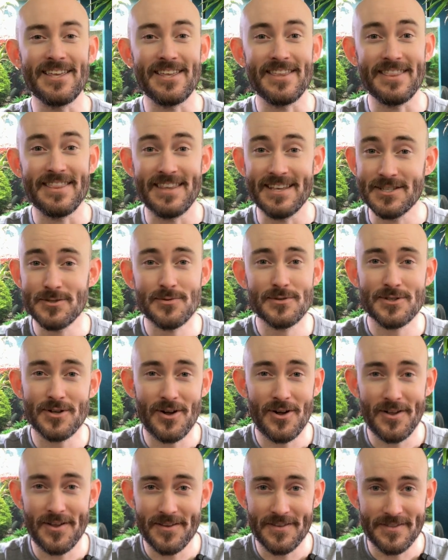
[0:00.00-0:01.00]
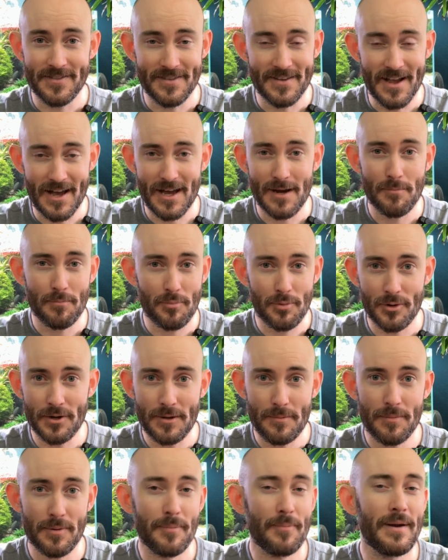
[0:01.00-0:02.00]
this was all
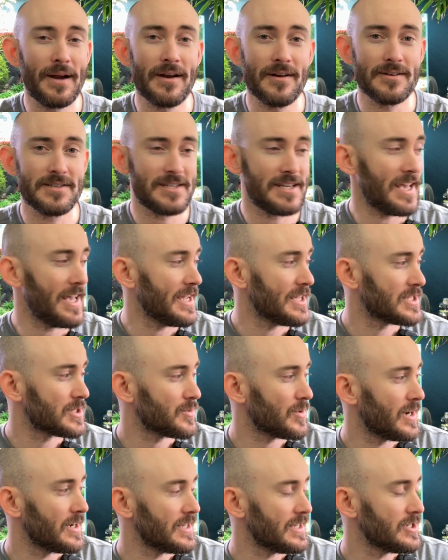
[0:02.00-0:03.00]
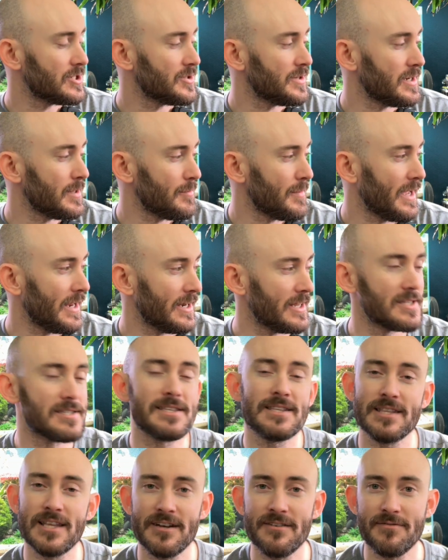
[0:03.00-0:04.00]
pre-prepared tanks where I didn't do any maintenance
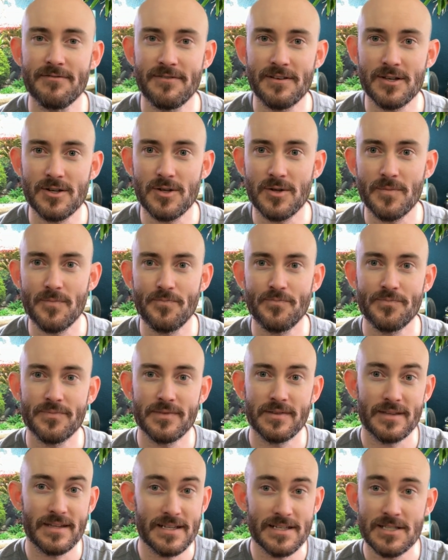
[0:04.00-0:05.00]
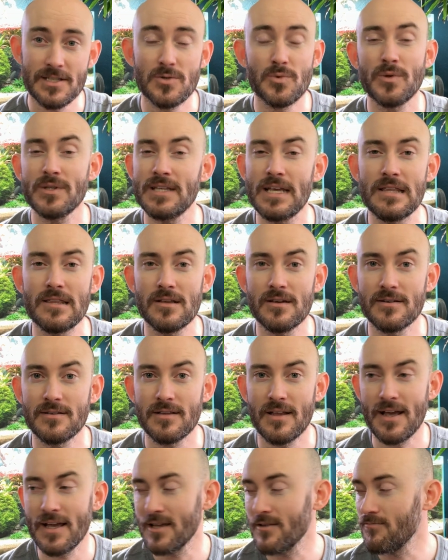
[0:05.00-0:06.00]
and then film. This is what they look
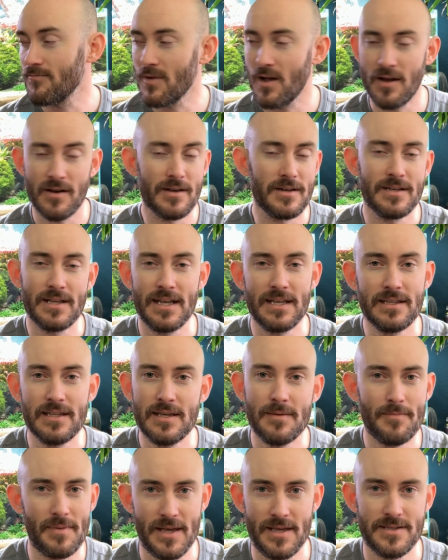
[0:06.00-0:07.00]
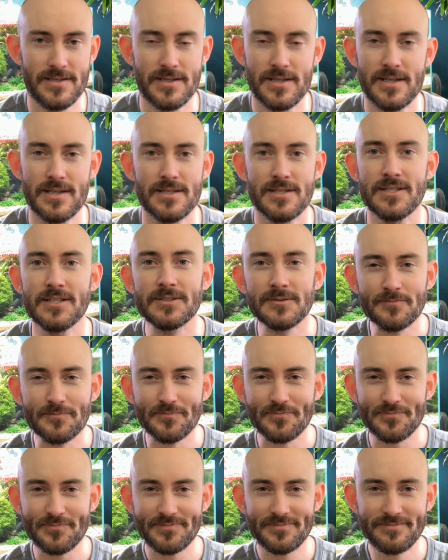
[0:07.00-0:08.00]
like on a daily basis,
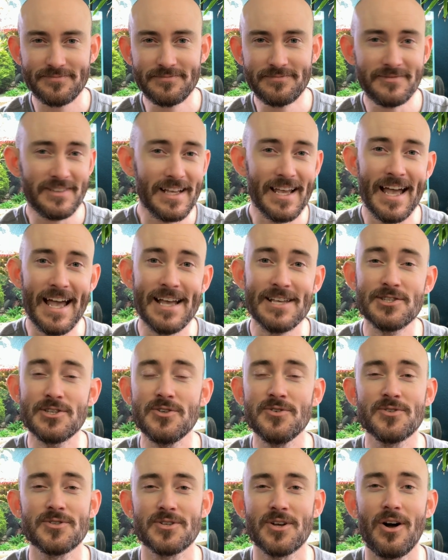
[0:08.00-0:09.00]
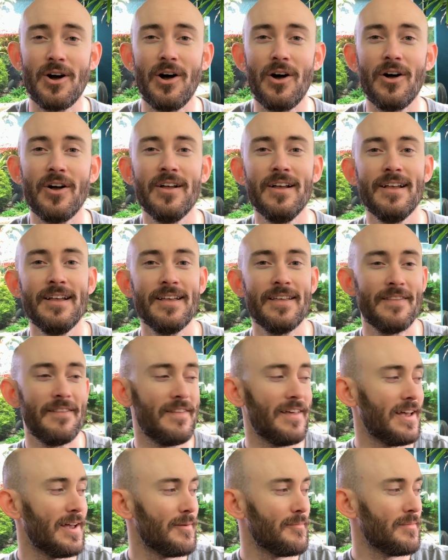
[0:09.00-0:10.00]
as you saw
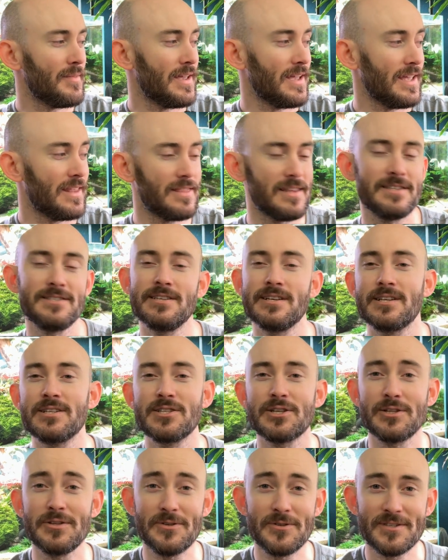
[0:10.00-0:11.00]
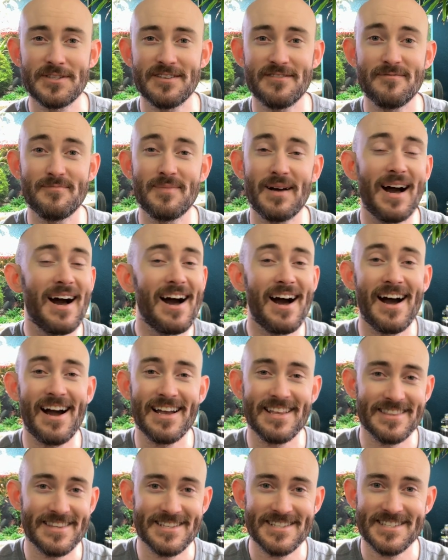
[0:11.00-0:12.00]
them in this exclusive
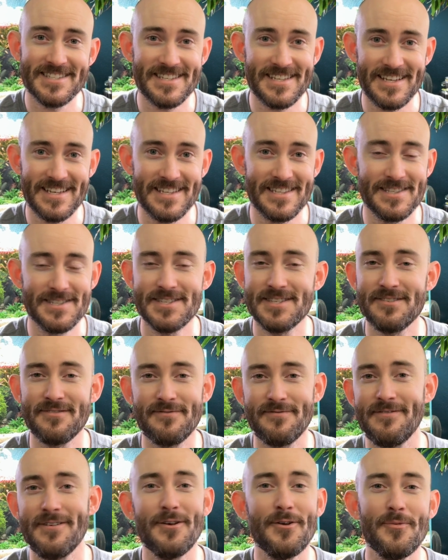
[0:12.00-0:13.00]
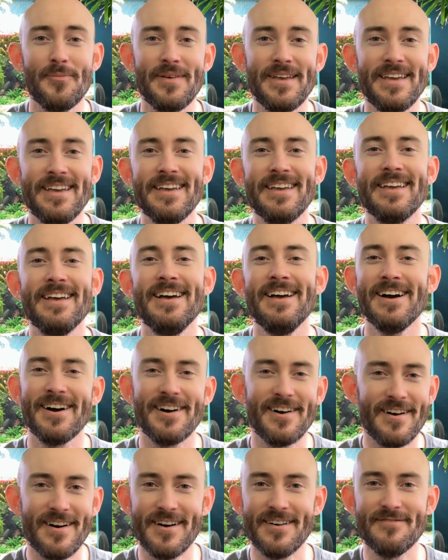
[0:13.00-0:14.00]
behind the scenes filming
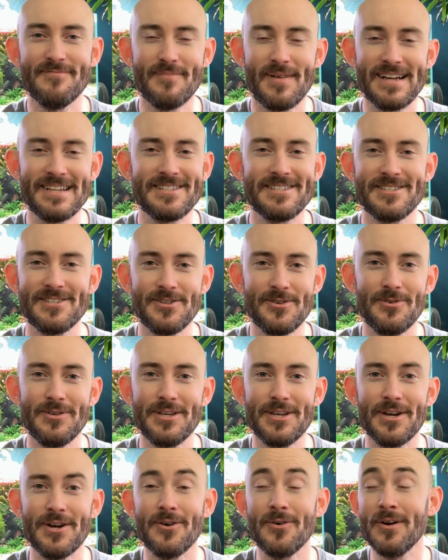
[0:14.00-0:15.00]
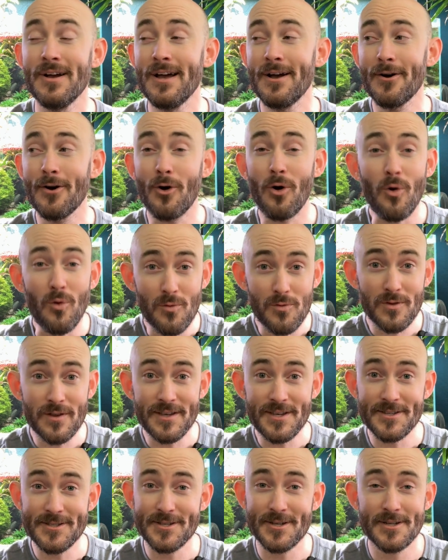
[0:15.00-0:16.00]
of my studio. Hopefully
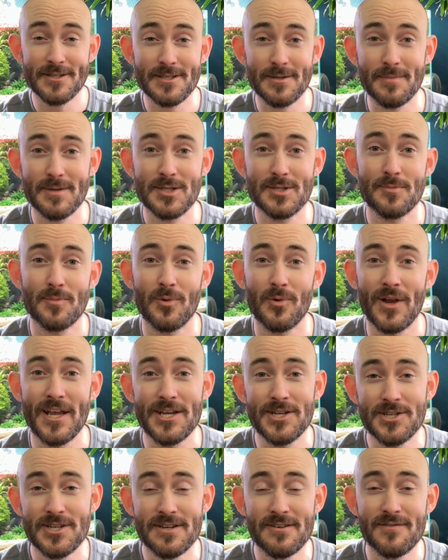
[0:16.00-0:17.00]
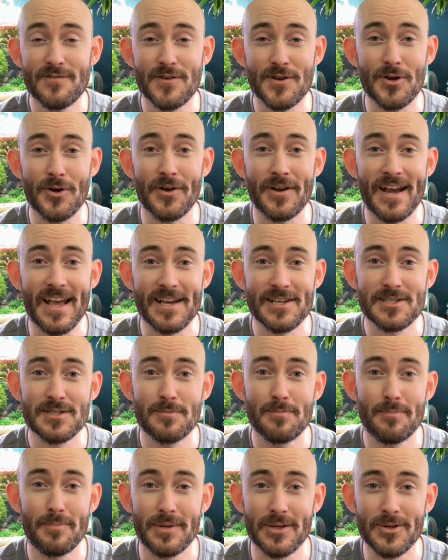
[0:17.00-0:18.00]
you took some inspiration for your
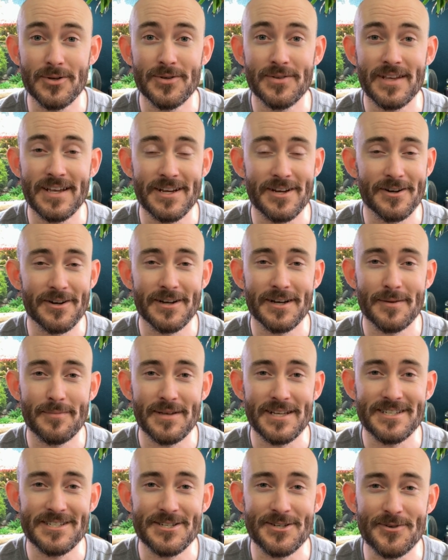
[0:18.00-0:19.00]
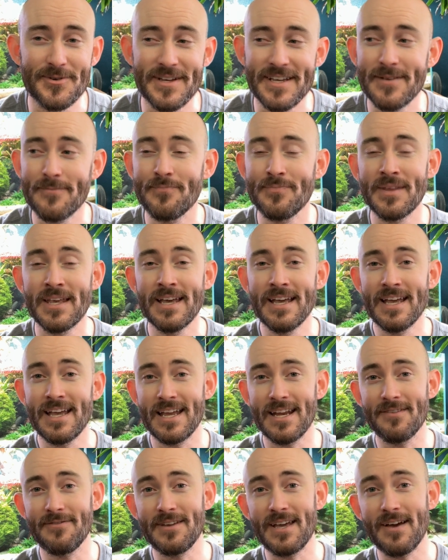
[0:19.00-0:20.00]
next build that you're going to be doing.
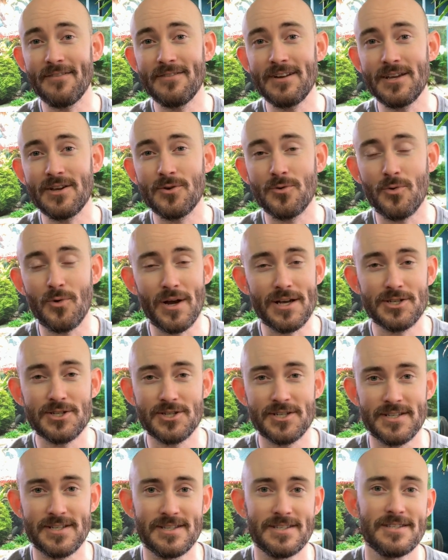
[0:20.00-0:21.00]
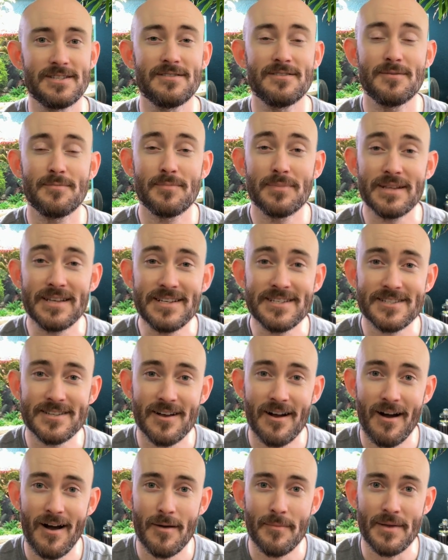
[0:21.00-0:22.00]
If you have any questions, please
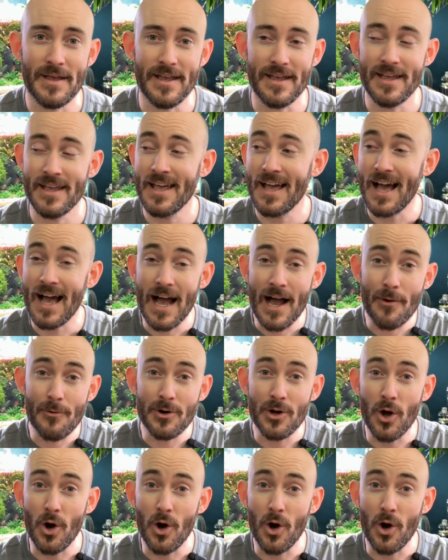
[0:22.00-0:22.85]
comment. I would